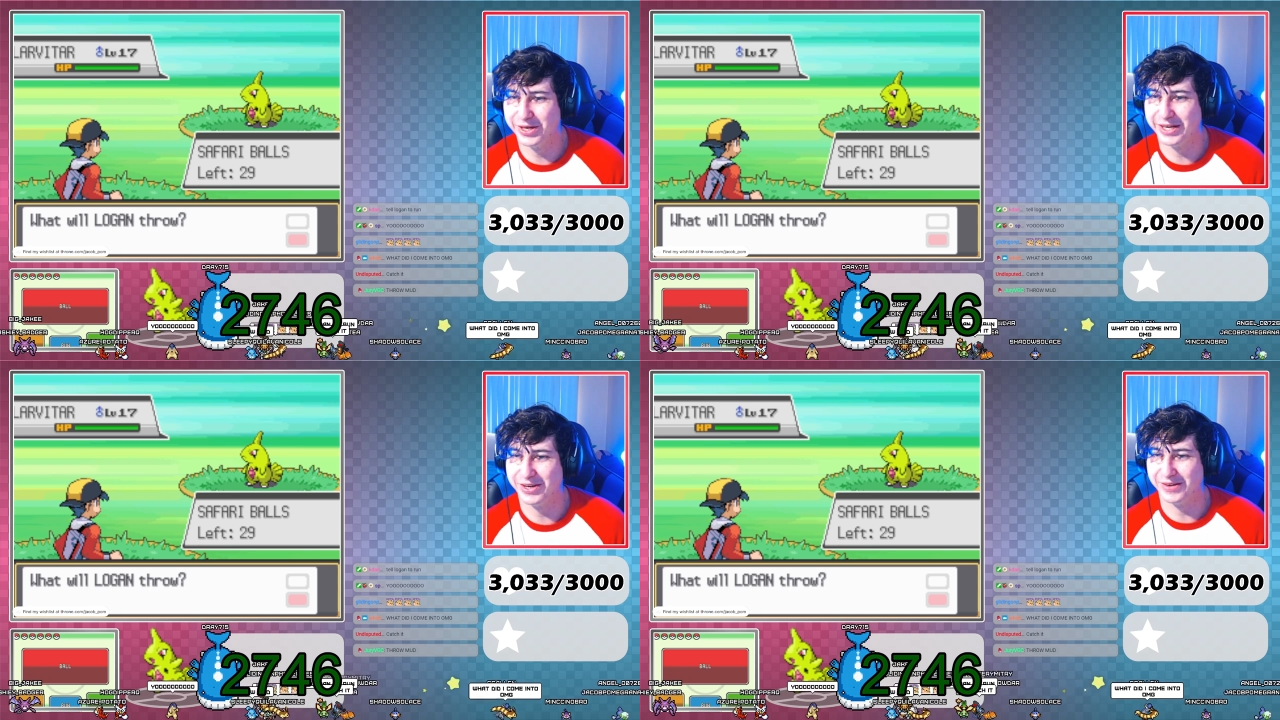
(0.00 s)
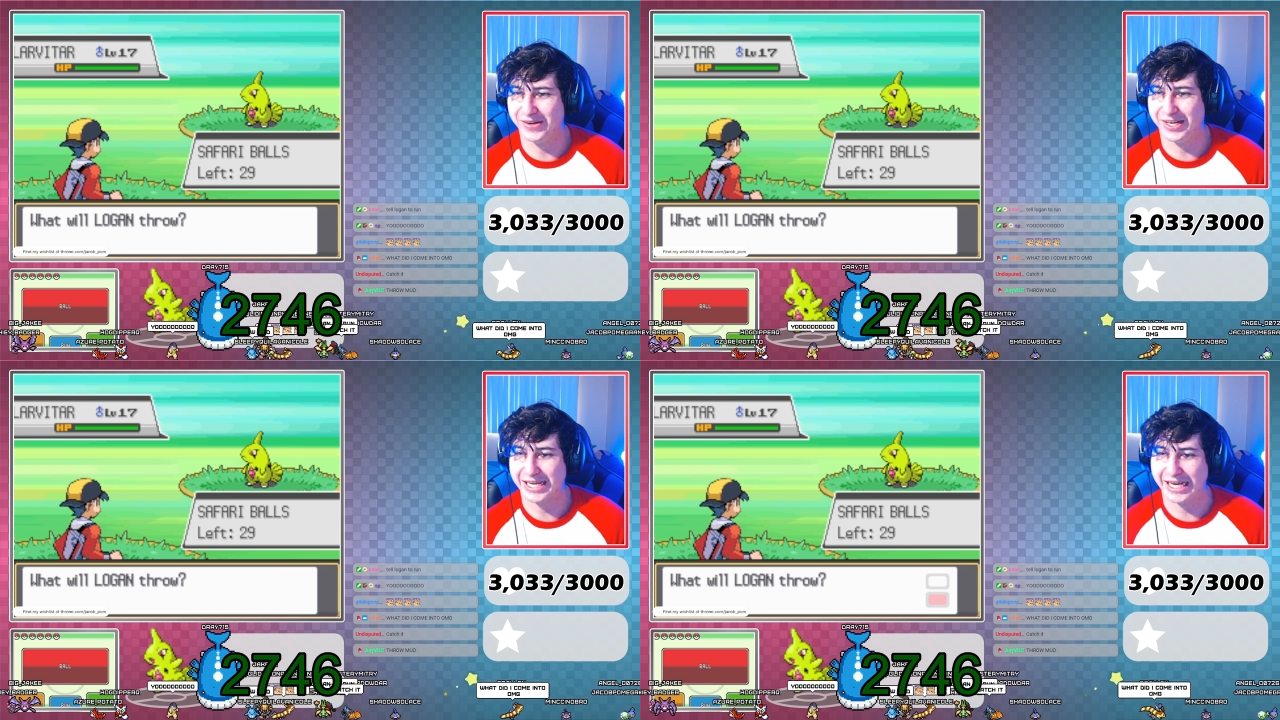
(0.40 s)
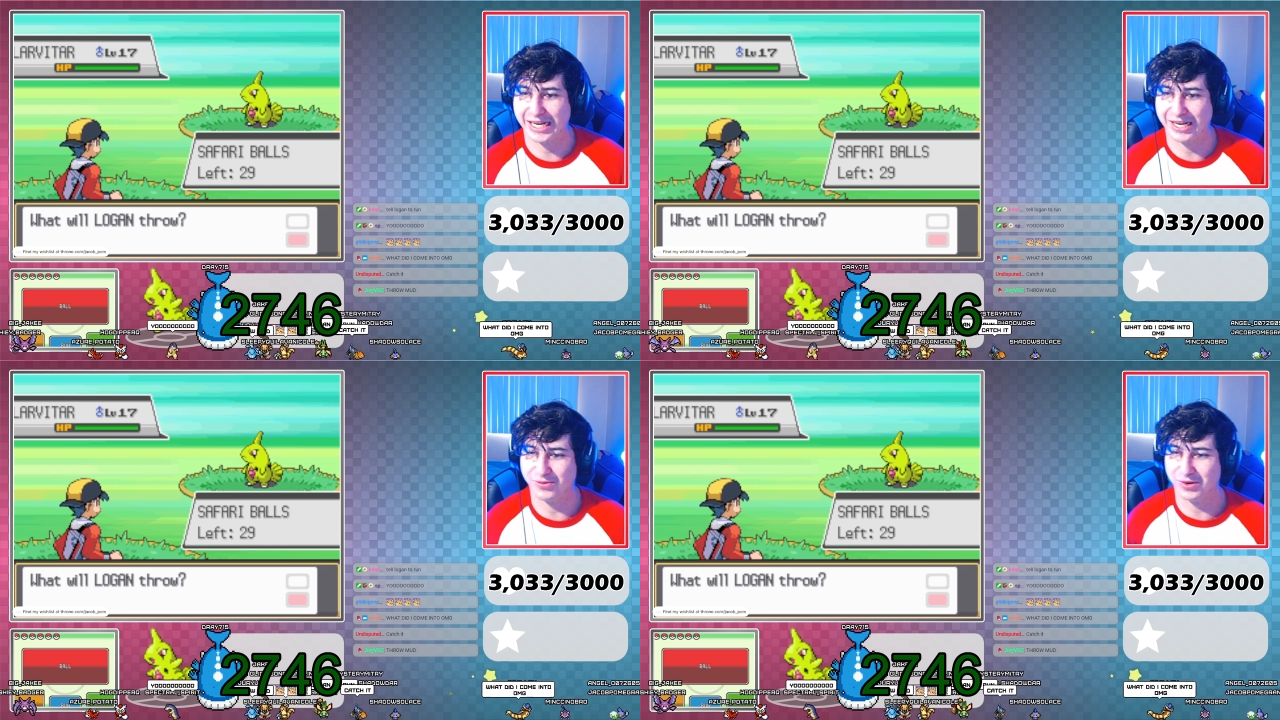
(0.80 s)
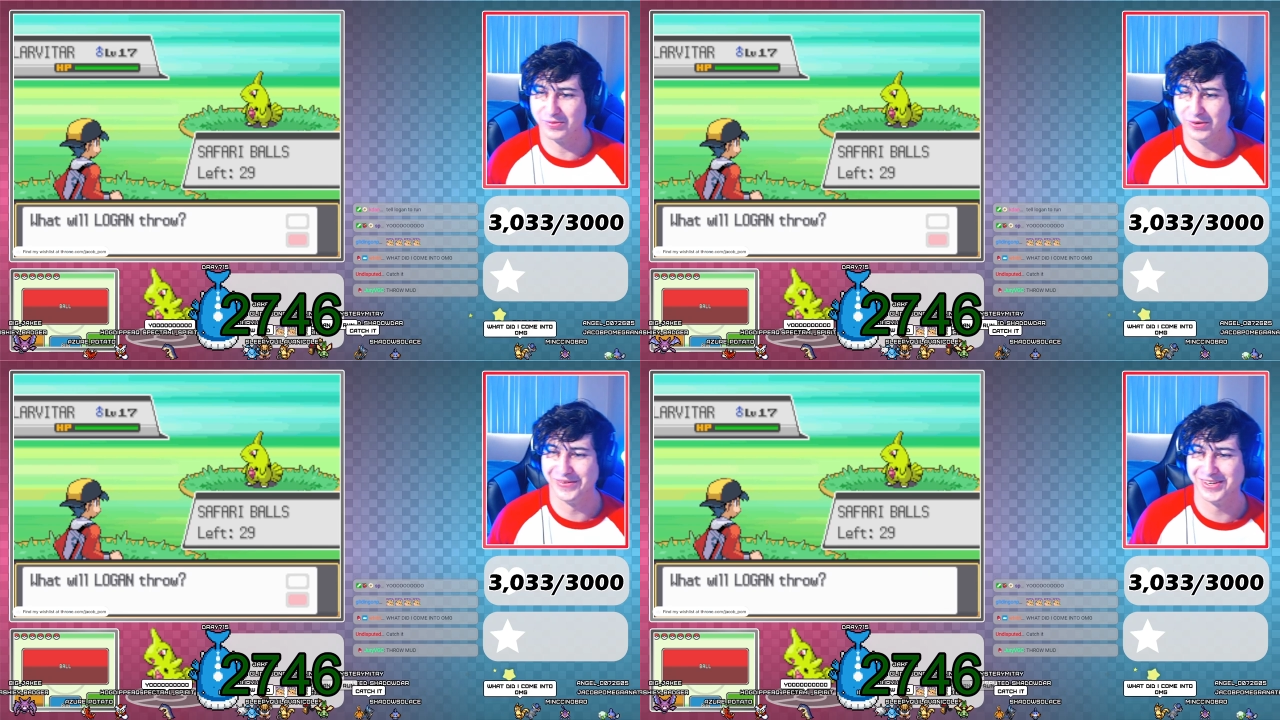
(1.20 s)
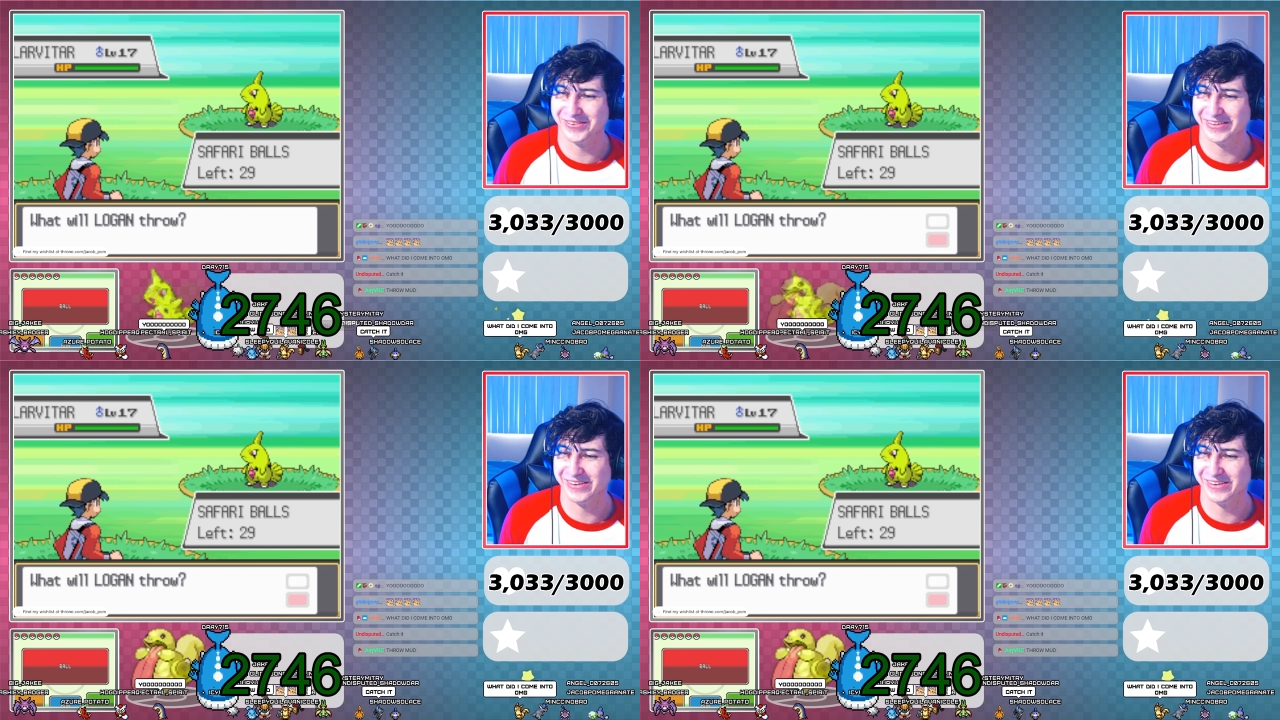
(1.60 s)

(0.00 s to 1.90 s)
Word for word: Wait, wait, wait, Kaden. What, what do we?